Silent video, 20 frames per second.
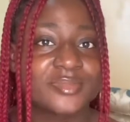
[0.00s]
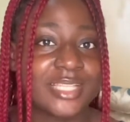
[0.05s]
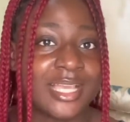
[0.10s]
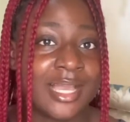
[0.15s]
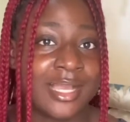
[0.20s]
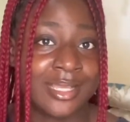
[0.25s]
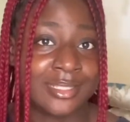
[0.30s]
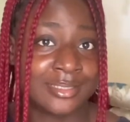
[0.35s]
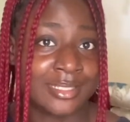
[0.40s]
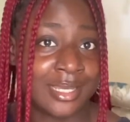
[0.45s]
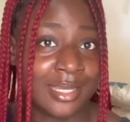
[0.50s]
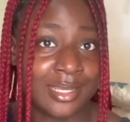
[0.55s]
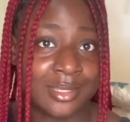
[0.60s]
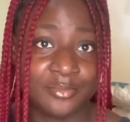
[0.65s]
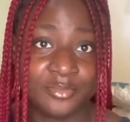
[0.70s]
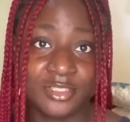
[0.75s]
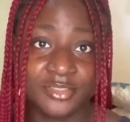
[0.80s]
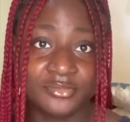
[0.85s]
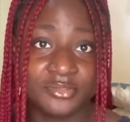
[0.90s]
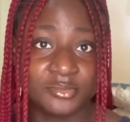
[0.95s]
that I can
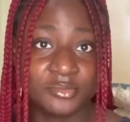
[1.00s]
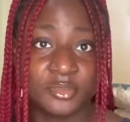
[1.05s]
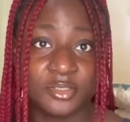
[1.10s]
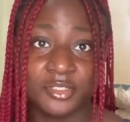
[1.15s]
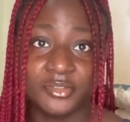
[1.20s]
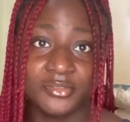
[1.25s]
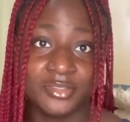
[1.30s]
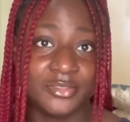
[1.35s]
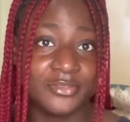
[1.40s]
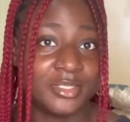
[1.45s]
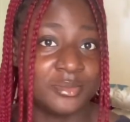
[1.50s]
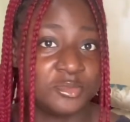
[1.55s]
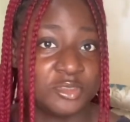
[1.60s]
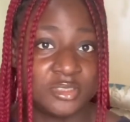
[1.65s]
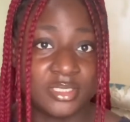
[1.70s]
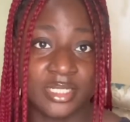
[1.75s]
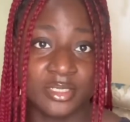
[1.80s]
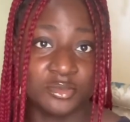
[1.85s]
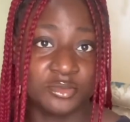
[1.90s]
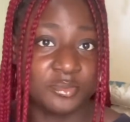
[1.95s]
play football, even if I'm not
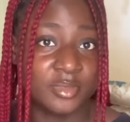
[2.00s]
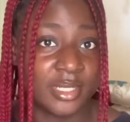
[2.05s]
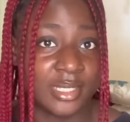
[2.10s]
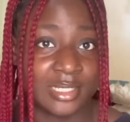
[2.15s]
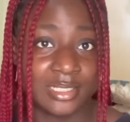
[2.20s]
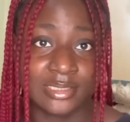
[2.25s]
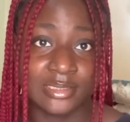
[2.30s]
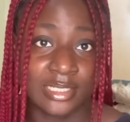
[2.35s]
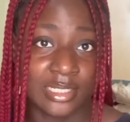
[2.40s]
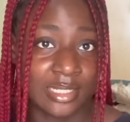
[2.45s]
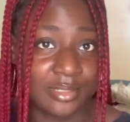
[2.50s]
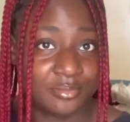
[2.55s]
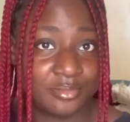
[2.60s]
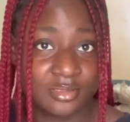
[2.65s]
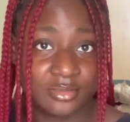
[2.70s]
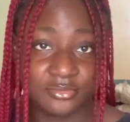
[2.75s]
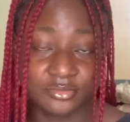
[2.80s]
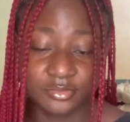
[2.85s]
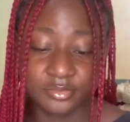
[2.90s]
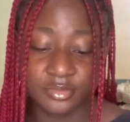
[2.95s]
that good, but I can play
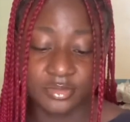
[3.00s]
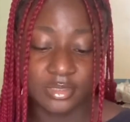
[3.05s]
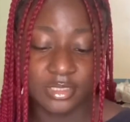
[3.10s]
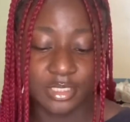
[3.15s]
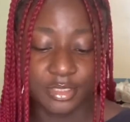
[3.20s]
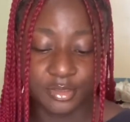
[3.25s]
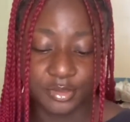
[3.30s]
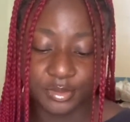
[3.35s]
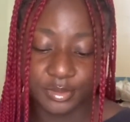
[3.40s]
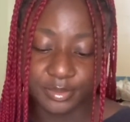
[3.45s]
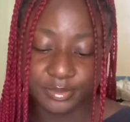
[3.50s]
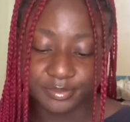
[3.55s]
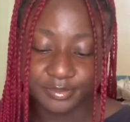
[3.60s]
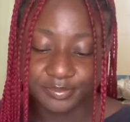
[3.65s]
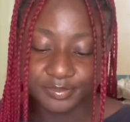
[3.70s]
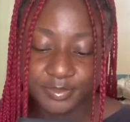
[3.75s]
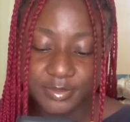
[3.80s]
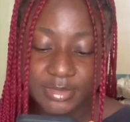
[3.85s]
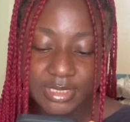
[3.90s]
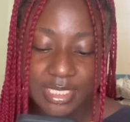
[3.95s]
football. Thank you.
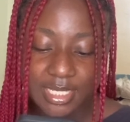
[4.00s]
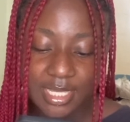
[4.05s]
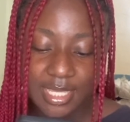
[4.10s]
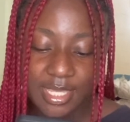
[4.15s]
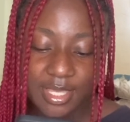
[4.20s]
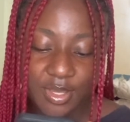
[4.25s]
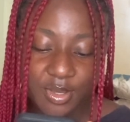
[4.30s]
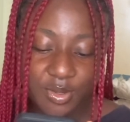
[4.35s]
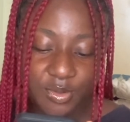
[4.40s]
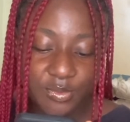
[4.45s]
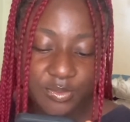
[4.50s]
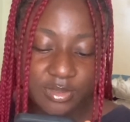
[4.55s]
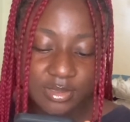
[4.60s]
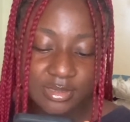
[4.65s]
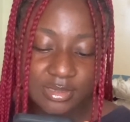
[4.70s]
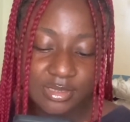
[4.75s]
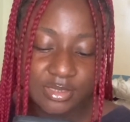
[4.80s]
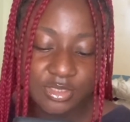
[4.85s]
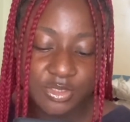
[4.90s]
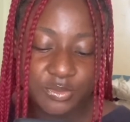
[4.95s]
What's
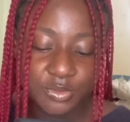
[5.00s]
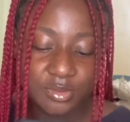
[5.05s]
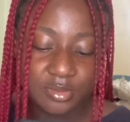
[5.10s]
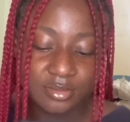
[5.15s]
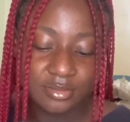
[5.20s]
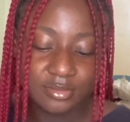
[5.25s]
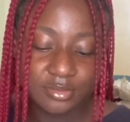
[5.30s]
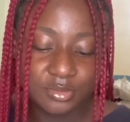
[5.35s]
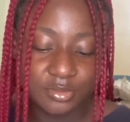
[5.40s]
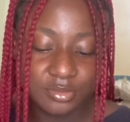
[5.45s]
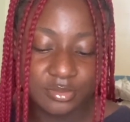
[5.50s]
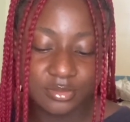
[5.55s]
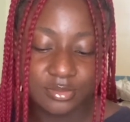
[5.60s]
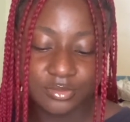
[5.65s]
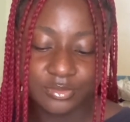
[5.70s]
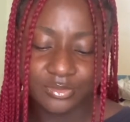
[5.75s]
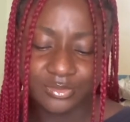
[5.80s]
the song do